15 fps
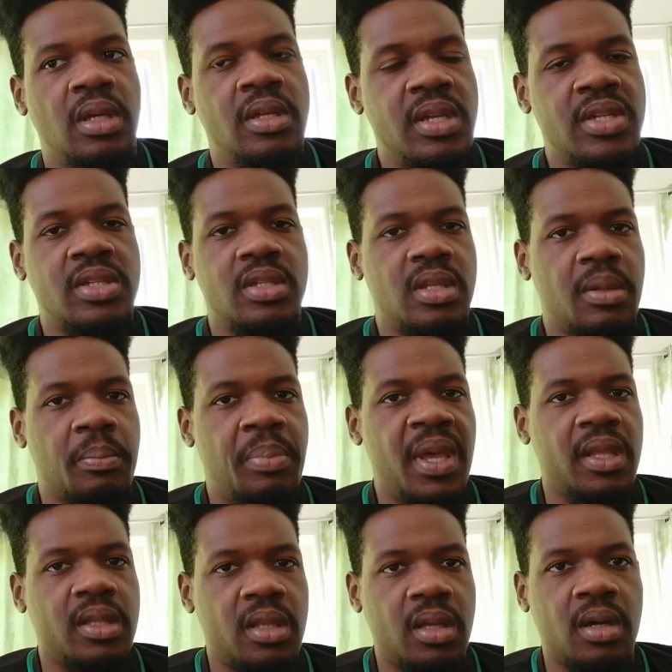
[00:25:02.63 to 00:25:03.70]
Init-
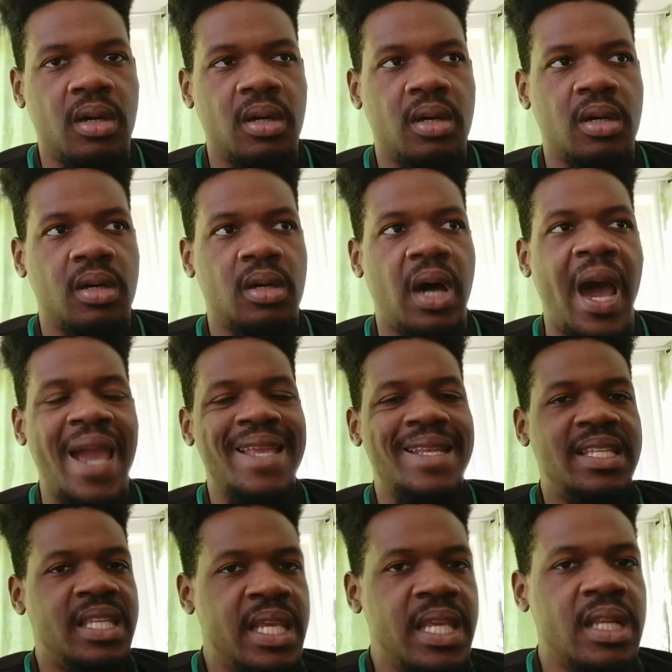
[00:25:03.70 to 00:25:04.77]
uh, uh,
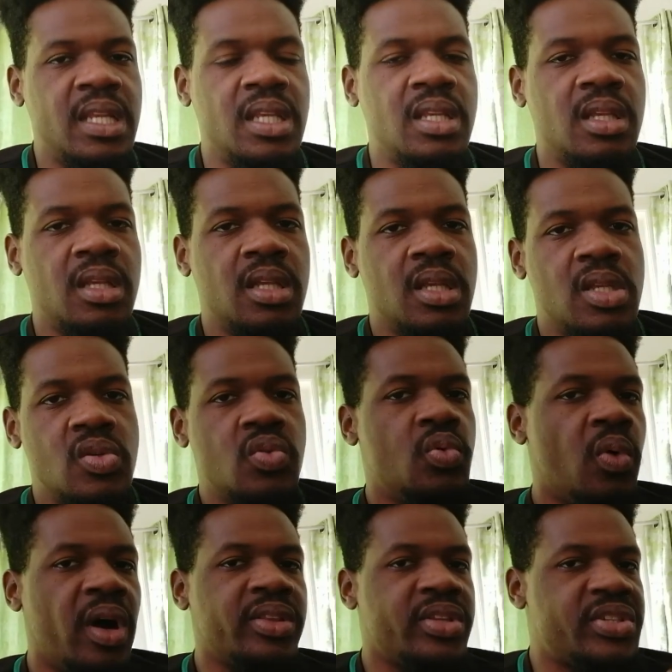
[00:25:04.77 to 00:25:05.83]
ideally,
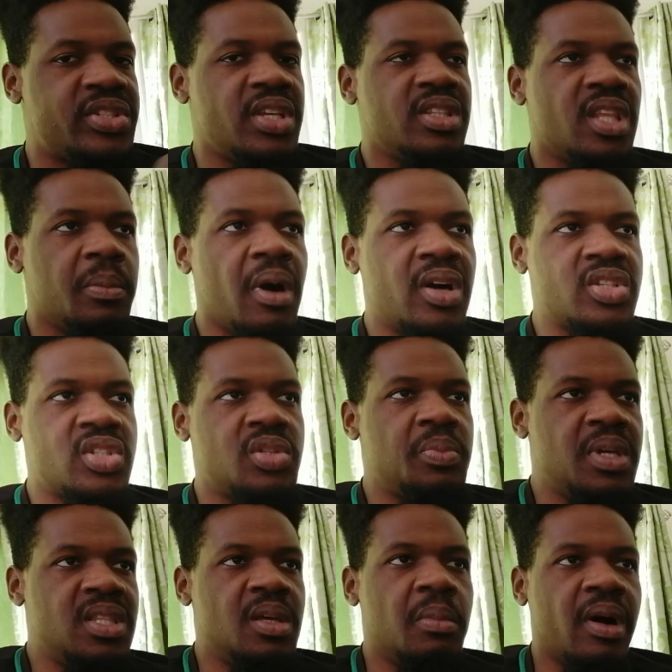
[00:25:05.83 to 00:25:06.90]
you'd want your centre box to
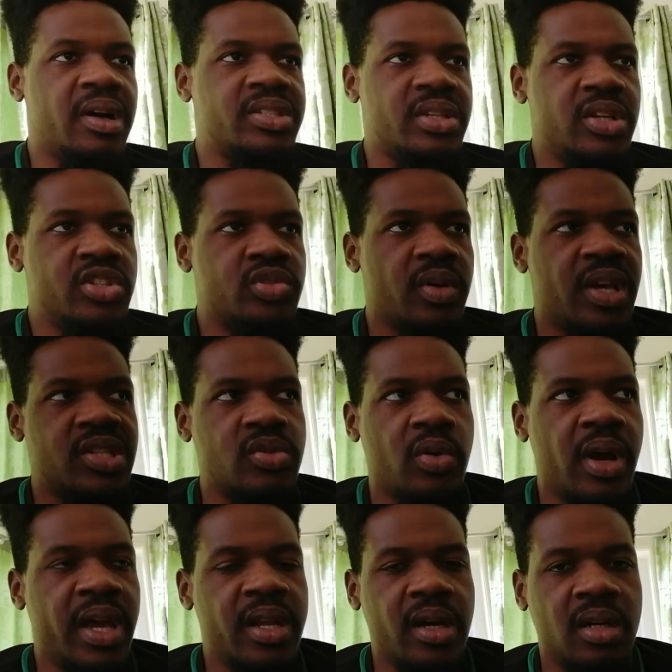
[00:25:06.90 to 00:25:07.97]
be in the box and try
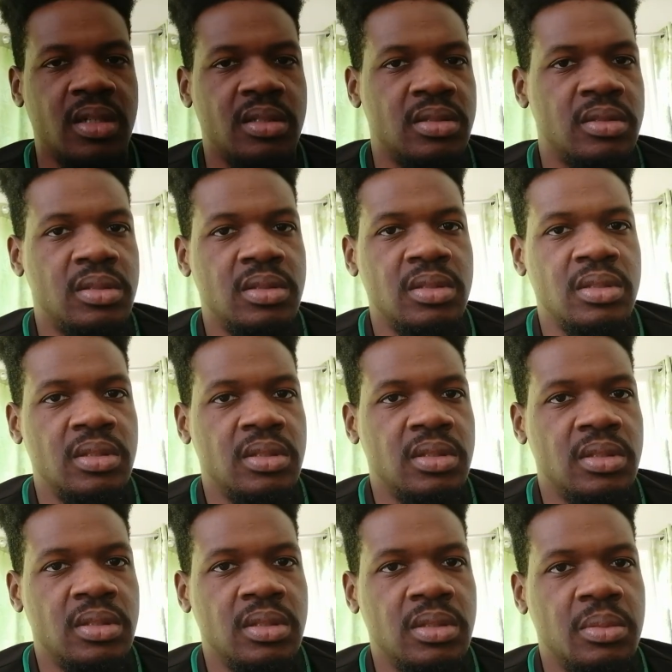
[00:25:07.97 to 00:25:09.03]
square either.
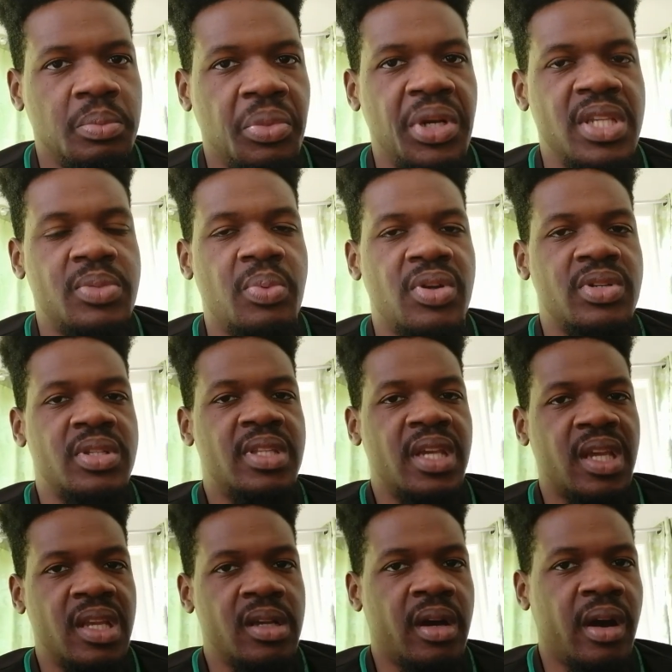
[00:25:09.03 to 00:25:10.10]
But it's bridging
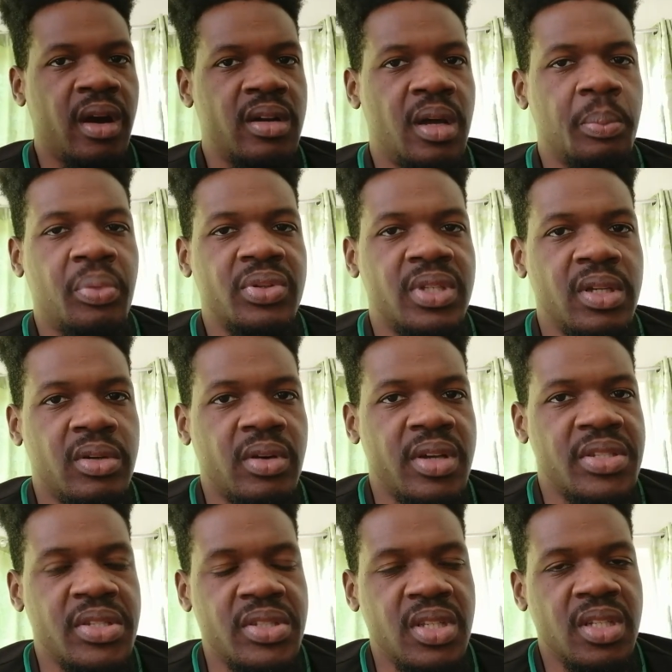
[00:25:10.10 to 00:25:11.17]
taking corner and putting
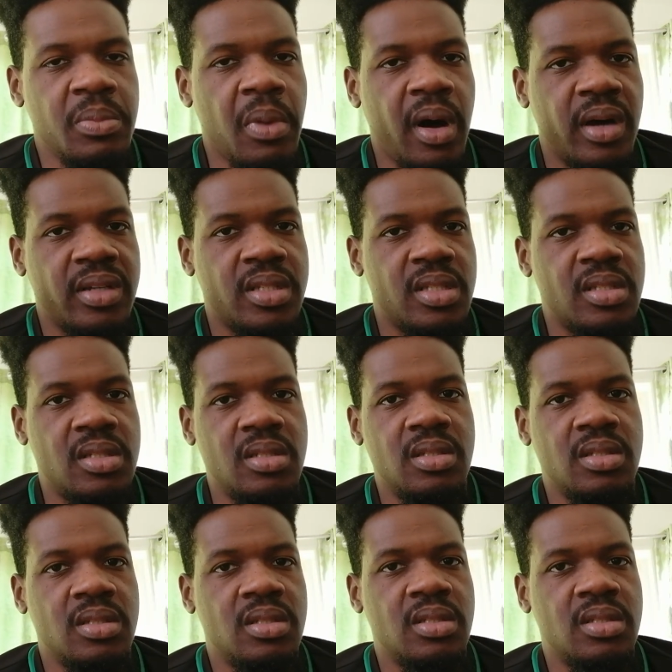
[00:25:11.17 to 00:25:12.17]
crosses in the box.